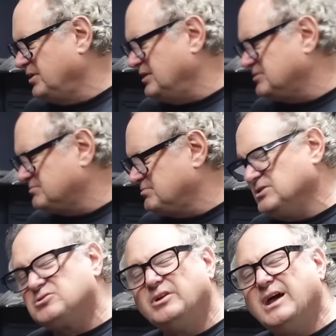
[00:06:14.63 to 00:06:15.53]
but
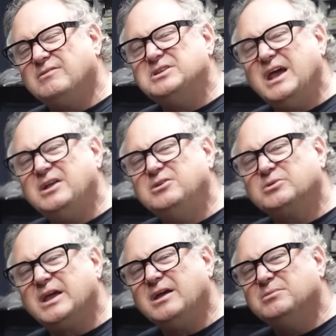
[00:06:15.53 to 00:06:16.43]
it's going to have a Daniel
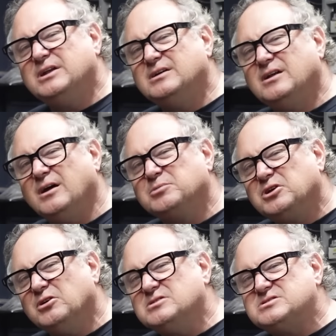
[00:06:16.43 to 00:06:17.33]
cam in it, and I'm
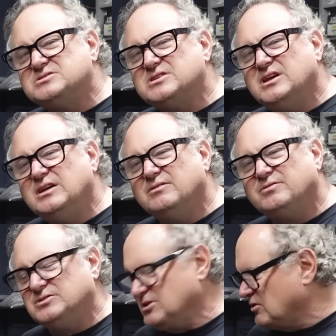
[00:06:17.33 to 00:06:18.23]
curious to see if
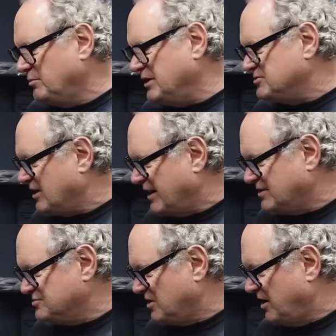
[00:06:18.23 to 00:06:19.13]
it's going to be a drag
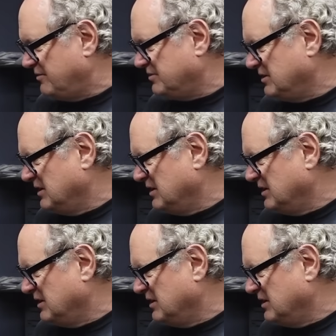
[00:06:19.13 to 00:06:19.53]
and drive.